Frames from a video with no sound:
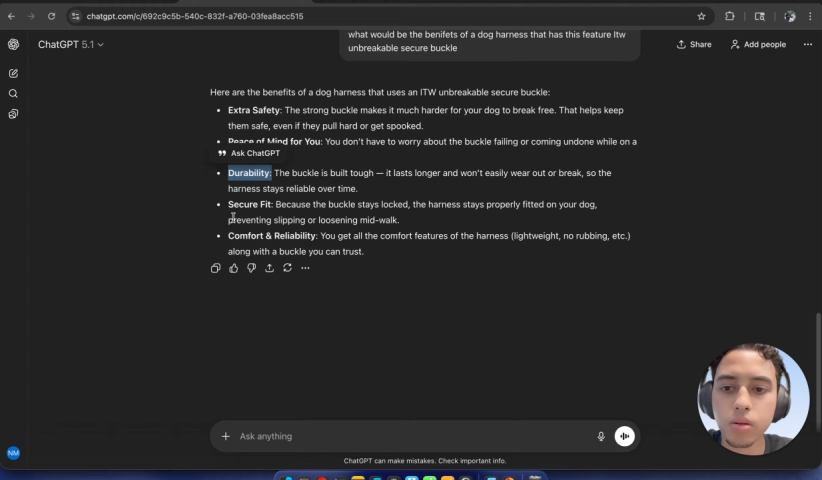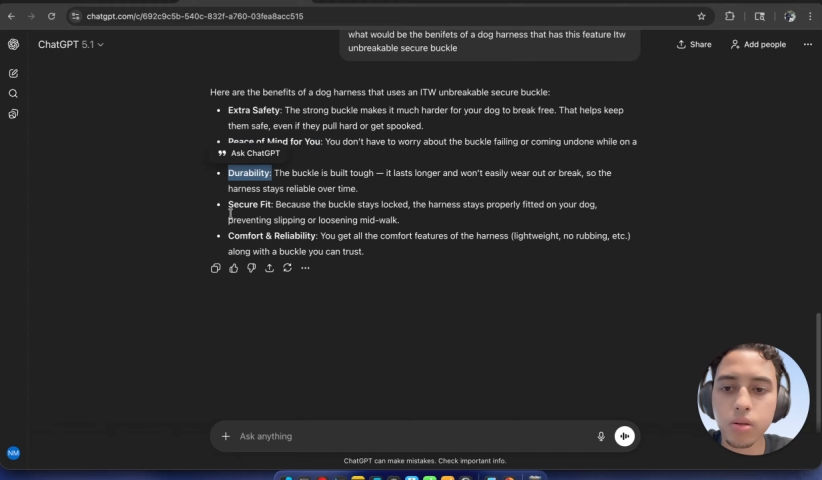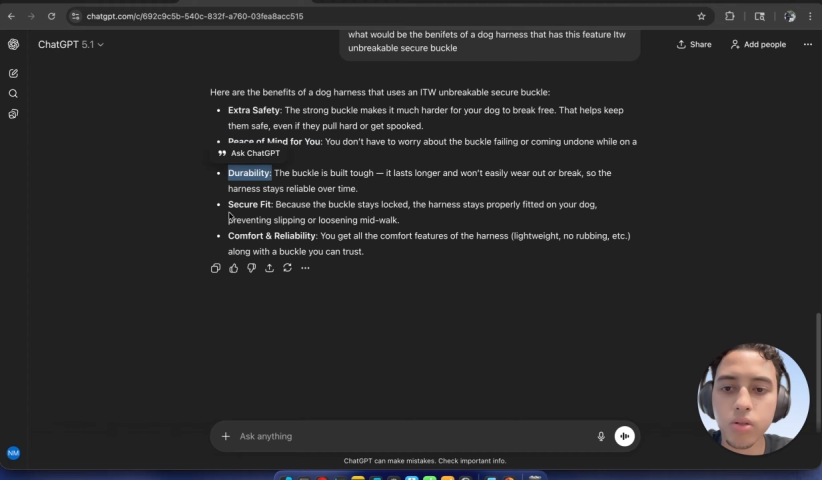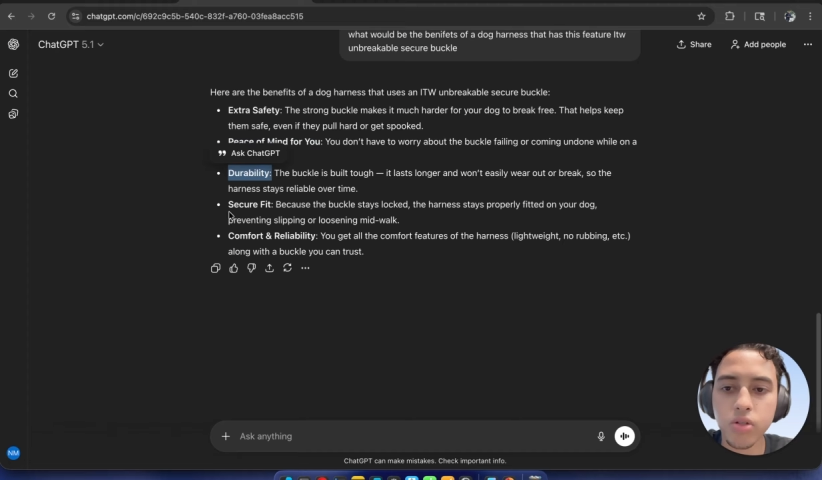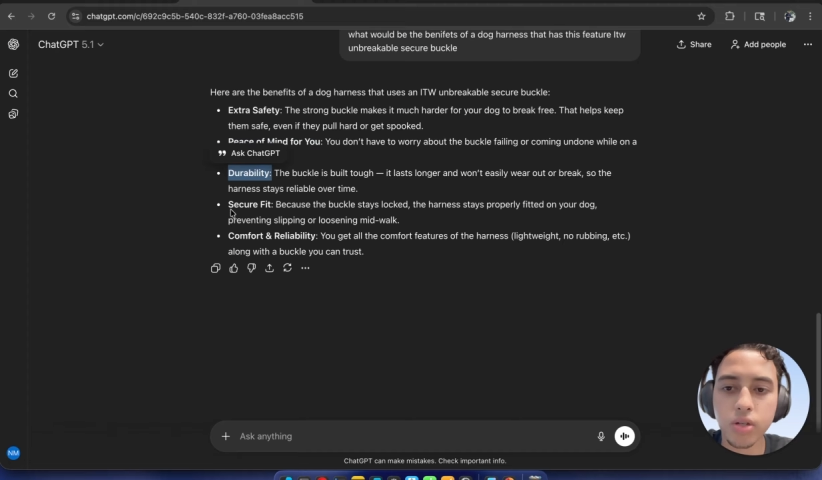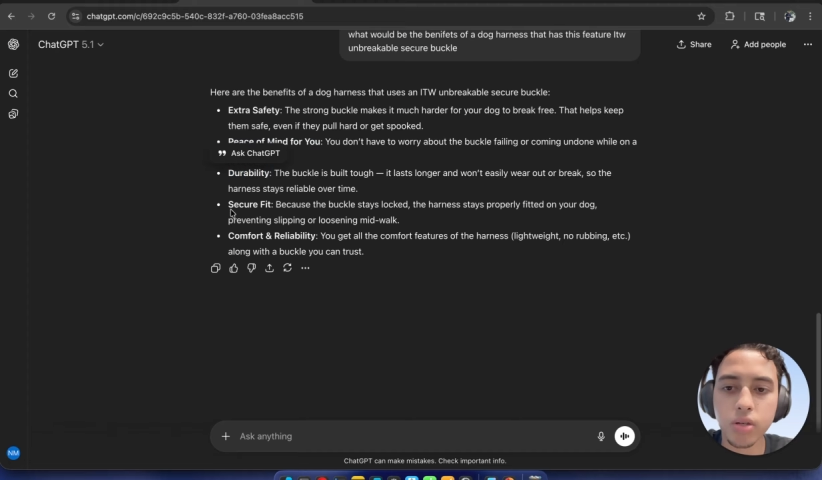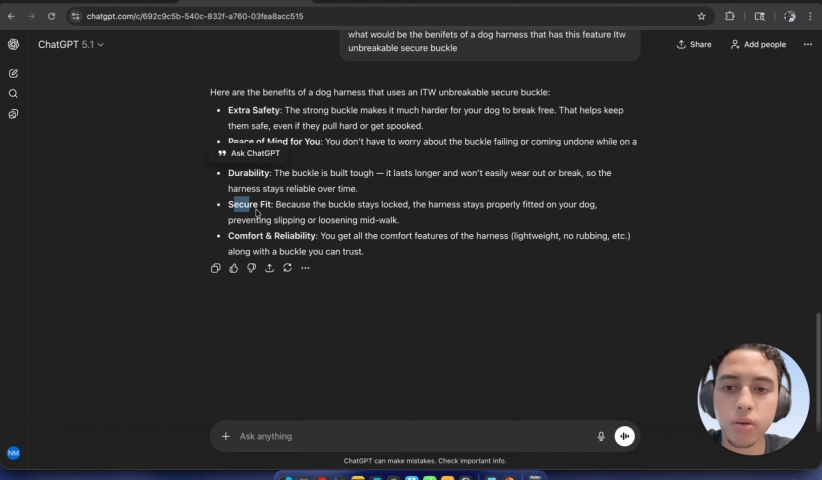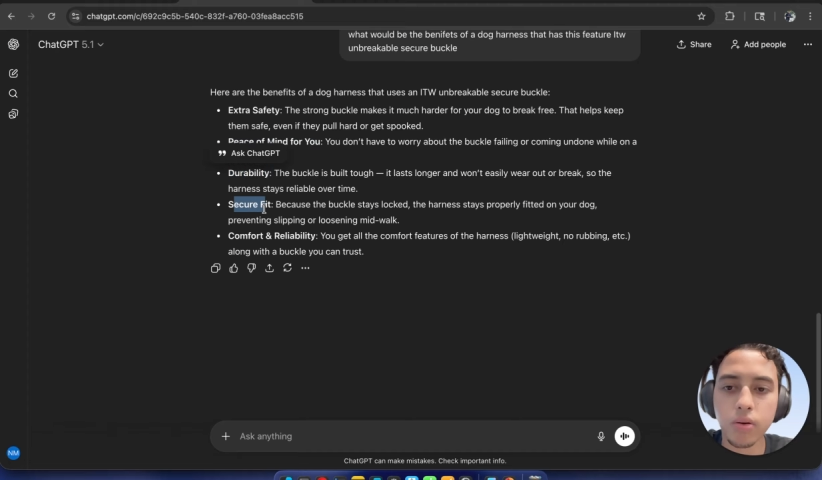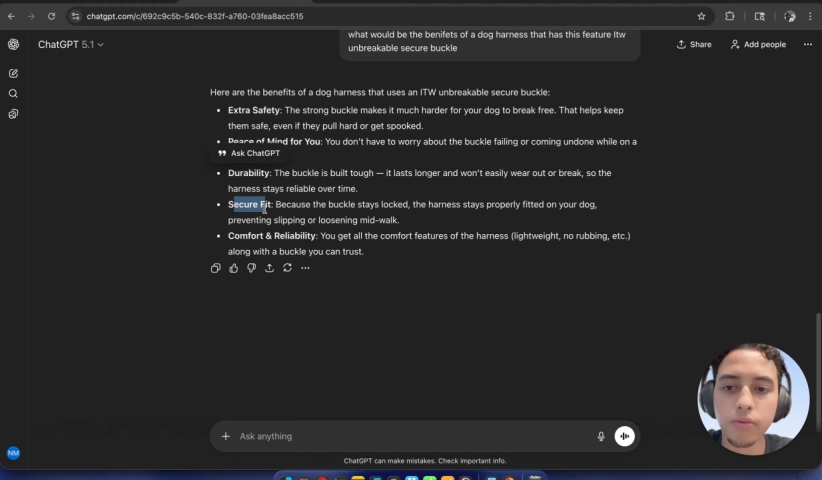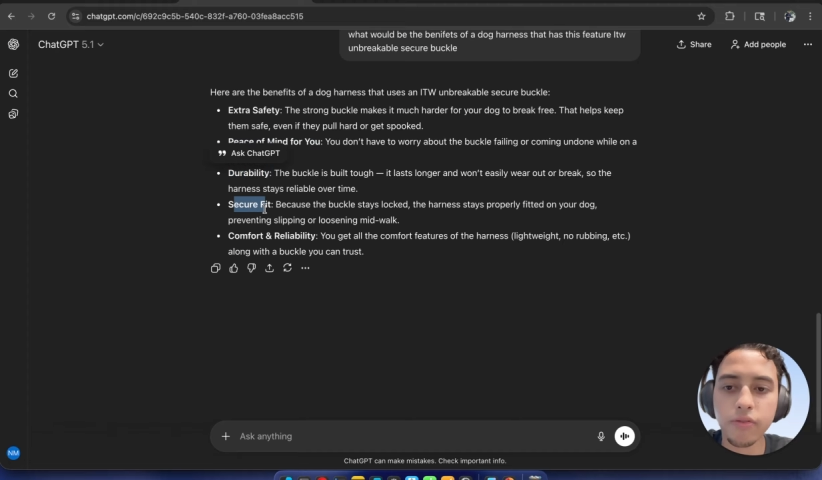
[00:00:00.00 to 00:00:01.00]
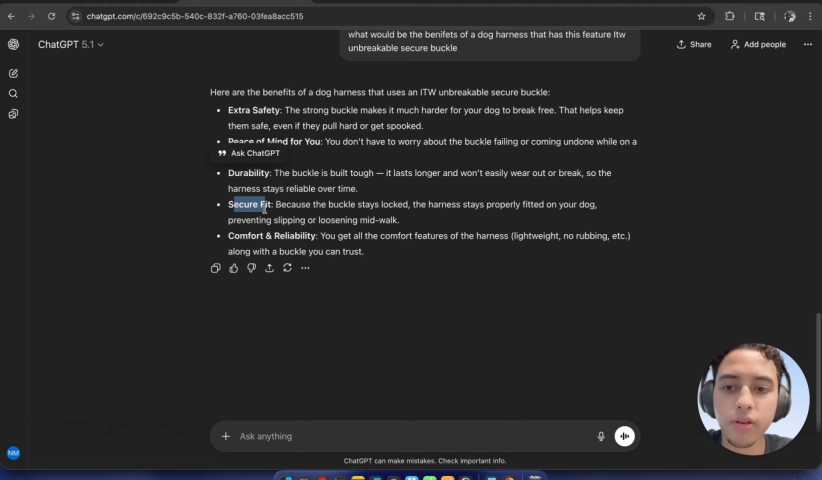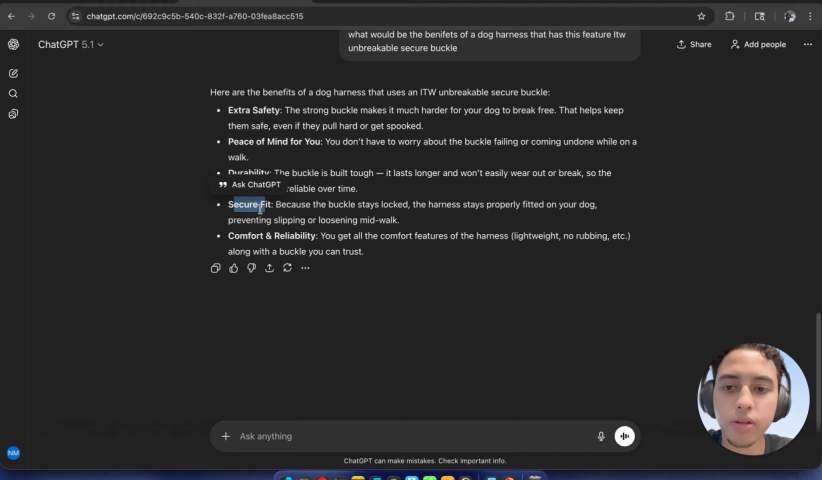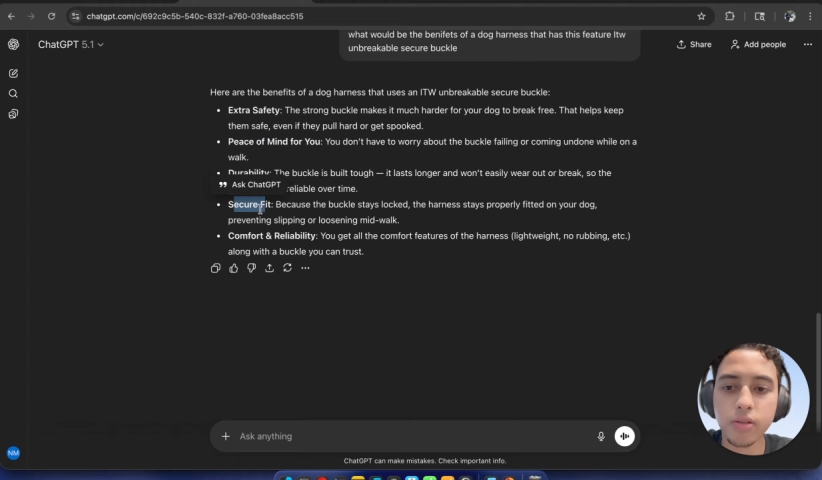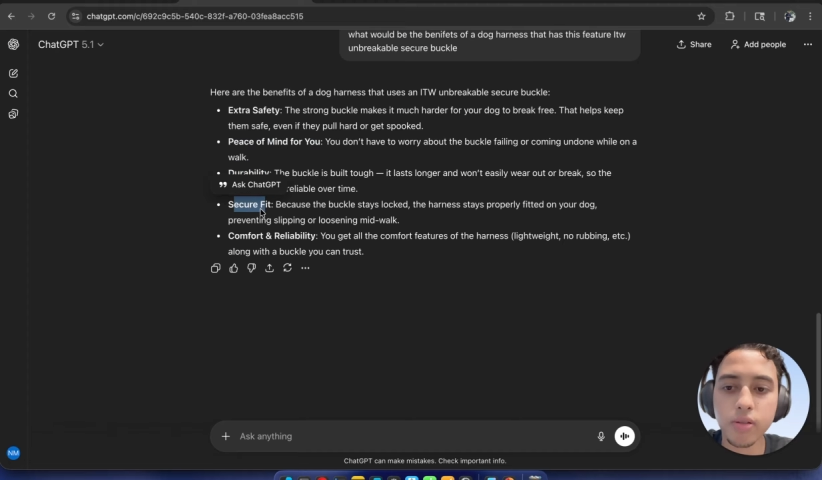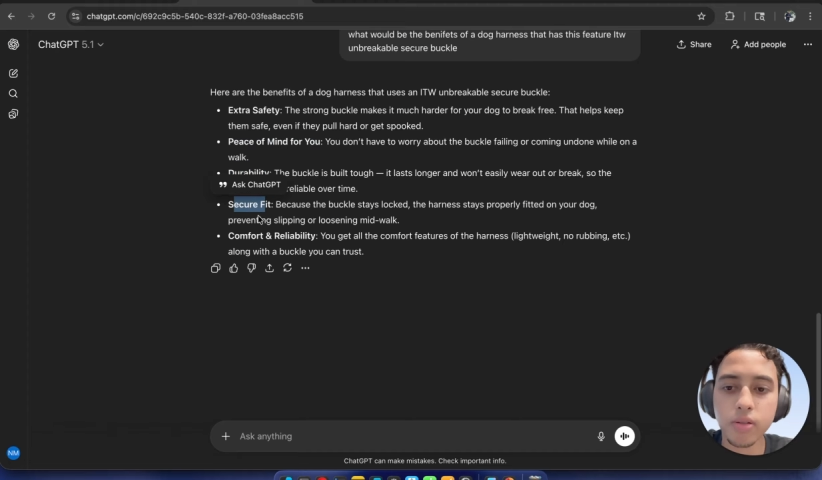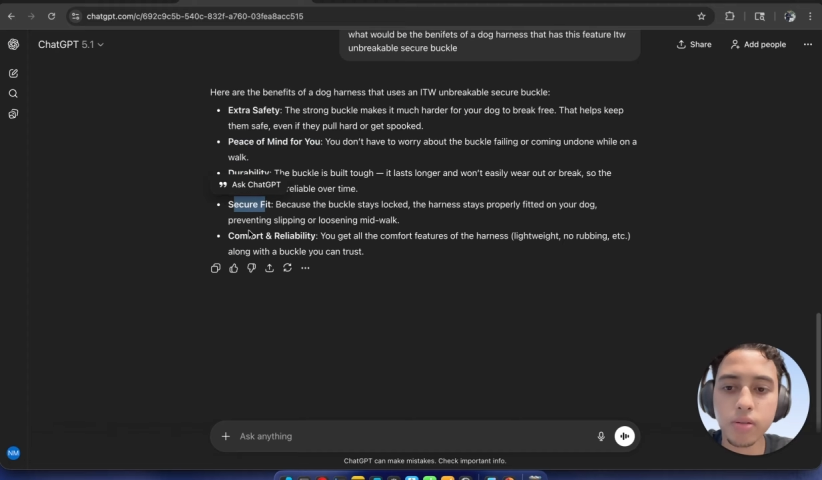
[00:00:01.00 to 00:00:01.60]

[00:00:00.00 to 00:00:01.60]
secure fit,